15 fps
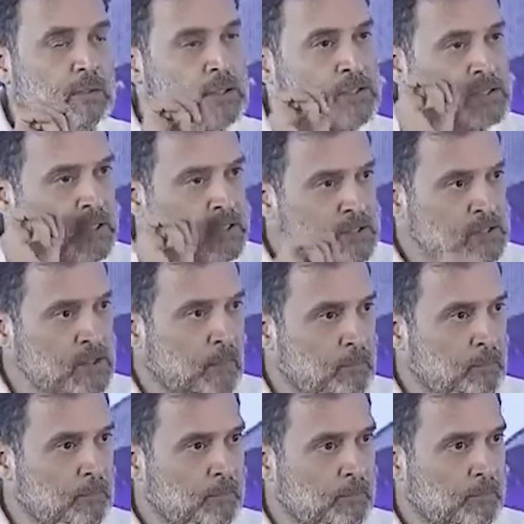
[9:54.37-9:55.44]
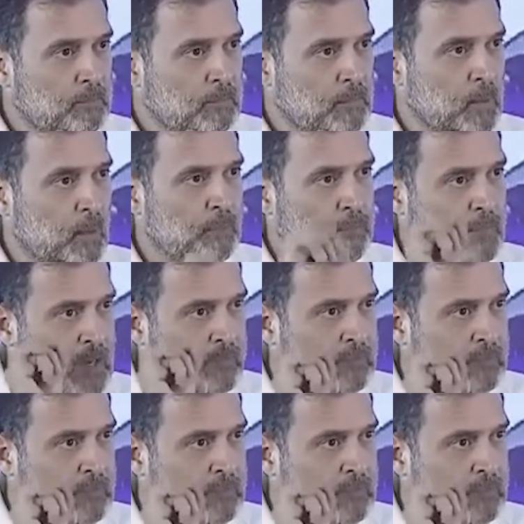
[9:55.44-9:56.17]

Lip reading: the system of